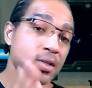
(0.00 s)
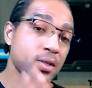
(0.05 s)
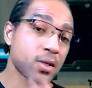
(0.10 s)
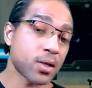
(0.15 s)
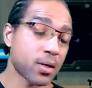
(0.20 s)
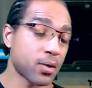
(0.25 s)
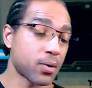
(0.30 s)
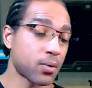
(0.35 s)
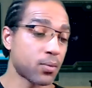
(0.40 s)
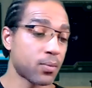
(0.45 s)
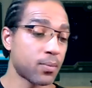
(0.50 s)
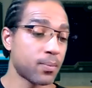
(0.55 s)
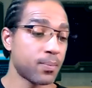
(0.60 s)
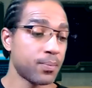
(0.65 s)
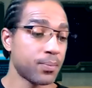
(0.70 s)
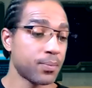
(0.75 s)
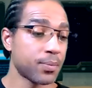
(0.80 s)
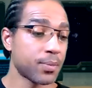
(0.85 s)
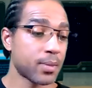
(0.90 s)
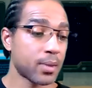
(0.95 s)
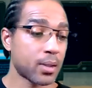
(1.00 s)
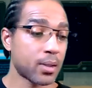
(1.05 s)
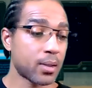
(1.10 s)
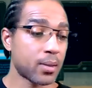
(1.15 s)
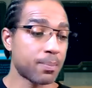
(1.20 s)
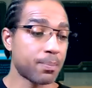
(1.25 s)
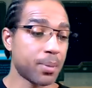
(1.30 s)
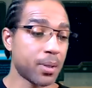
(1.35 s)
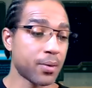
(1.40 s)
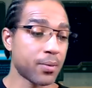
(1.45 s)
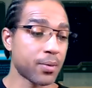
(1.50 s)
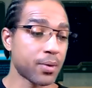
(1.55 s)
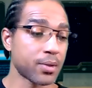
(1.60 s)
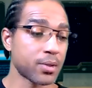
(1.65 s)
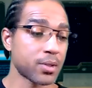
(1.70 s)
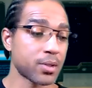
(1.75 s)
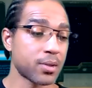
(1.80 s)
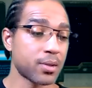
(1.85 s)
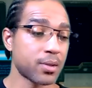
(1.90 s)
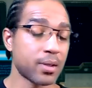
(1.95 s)
physical
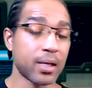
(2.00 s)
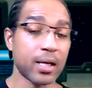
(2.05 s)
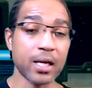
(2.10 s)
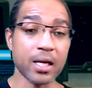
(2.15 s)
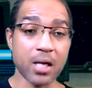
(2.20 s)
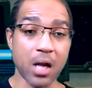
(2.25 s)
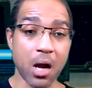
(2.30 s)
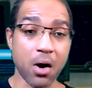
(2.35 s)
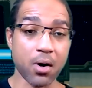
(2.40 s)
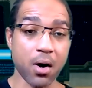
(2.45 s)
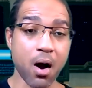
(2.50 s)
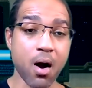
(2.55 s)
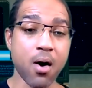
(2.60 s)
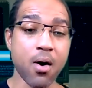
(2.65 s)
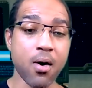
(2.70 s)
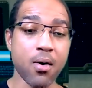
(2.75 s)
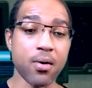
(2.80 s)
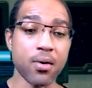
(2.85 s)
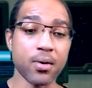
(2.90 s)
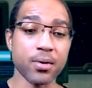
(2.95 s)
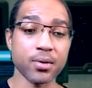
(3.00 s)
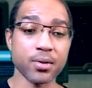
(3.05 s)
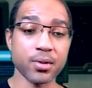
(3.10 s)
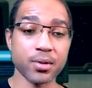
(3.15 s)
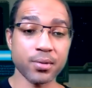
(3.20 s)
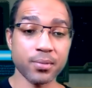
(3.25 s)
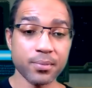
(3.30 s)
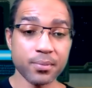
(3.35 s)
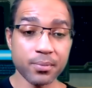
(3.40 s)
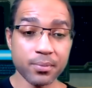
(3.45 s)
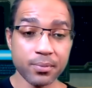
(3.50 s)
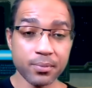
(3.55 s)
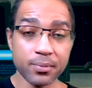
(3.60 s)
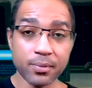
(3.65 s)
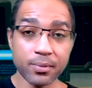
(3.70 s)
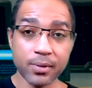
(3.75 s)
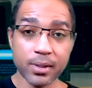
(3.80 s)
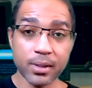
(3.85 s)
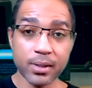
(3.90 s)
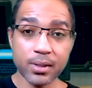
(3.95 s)
appearance in our cars.
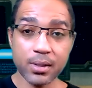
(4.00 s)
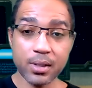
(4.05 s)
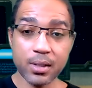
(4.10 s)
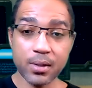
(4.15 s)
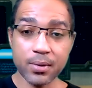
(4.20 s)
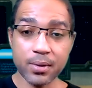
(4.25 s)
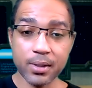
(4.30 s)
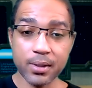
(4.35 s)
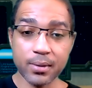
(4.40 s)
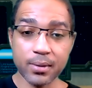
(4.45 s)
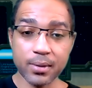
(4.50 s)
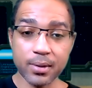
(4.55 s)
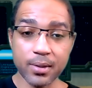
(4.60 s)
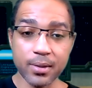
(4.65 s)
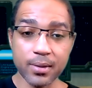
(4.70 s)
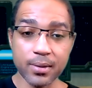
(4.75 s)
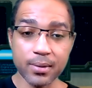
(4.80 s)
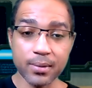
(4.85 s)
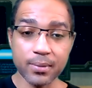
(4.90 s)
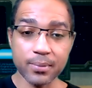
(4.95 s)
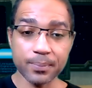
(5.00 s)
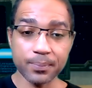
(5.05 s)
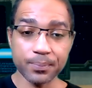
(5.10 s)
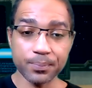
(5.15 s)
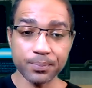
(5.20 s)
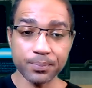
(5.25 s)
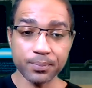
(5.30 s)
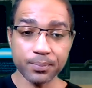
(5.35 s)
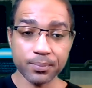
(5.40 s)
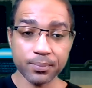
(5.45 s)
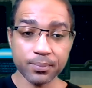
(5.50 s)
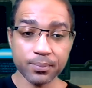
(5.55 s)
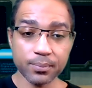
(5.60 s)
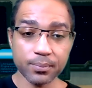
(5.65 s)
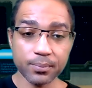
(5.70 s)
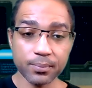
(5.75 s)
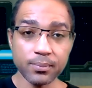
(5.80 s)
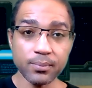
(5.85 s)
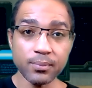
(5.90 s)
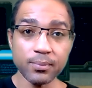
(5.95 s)
Let's go on and um,
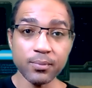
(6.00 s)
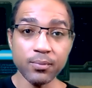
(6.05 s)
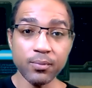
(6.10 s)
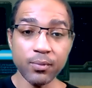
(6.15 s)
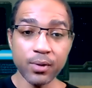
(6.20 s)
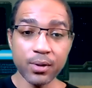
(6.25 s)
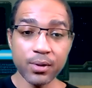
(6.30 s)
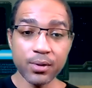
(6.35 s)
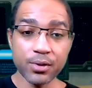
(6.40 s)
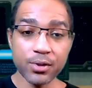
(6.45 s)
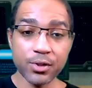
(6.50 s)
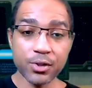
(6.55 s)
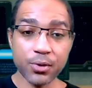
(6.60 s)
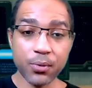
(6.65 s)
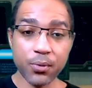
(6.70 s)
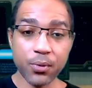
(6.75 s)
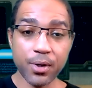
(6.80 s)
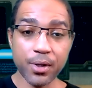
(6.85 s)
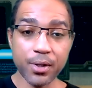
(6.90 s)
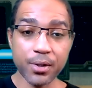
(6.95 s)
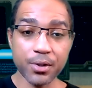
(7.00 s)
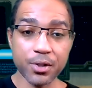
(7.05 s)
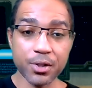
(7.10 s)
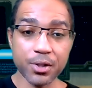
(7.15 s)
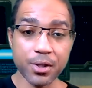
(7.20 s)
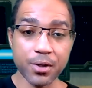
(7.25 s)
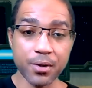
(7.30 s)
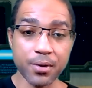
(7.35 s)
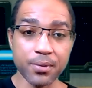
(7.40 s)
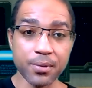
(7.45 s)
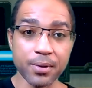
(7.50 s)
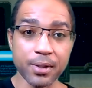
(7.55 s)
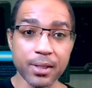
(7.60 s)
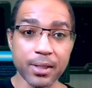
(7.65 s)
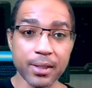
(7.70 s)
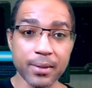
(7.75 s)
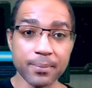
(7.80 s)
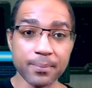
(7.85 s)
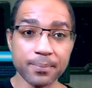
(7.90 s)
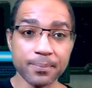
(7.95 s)
screen share on
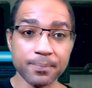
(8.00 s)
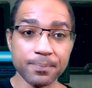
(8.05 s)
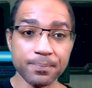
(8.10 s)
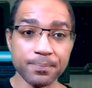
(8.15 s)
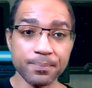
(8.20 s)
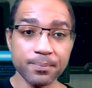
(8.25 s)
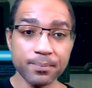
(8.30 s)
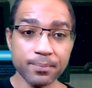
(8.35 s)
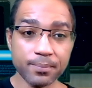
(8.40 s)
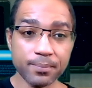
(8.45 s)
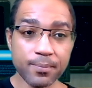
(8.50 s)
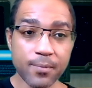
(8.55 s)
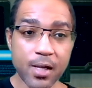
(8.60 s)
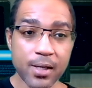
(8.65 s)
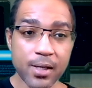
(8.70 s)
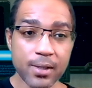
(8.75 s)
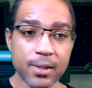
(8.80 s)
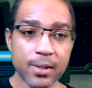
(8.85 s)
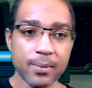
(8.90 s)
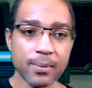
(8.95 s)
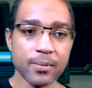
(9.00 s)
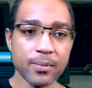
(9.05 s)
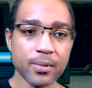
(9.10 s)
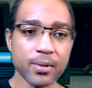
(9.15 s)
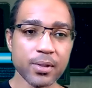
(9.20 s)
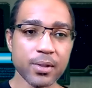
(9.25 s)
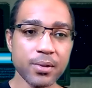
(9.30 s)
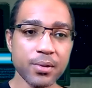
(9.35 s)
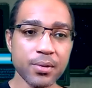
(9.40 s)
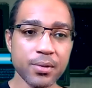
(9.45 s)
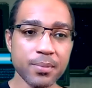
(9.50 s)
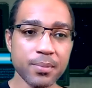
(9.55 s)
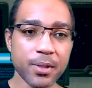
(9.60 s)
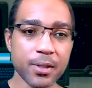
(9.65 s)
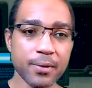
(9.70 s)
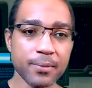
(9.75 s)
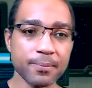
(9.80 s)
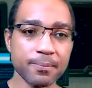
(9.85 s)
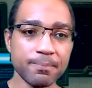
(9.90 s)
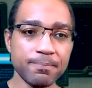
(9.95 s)
that. Excuse
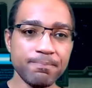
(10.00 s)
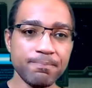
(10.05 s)
me.